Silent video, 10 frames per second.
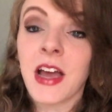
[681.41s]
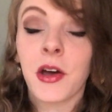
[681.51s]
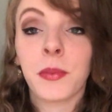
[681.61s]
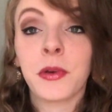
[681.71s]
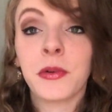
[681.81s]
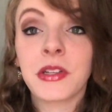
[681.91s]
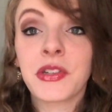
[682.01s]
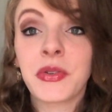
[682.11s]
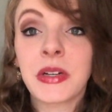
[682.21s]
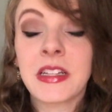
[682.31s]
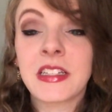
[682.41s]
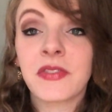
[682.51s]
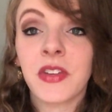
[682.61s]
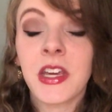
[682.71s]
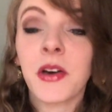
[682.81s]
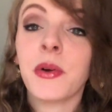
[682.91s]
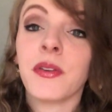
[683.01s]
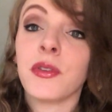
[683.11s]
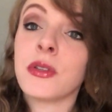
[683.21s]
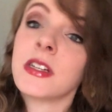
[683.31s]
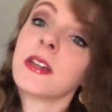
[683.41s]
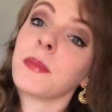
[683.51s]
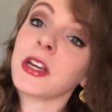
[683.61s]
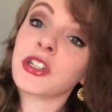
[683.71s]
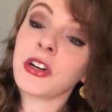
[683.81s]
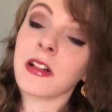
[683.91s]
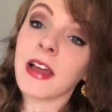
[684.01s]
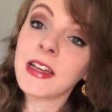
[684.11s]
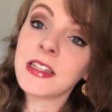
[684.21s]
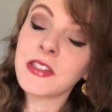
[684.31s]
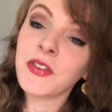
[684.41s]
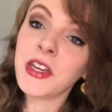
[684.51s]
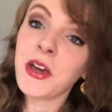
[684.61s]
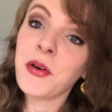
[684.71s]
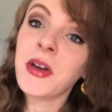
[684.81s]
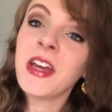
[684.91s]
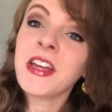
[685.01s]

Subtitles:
I hope you enjoyed this video. If you did, make sure to like this video,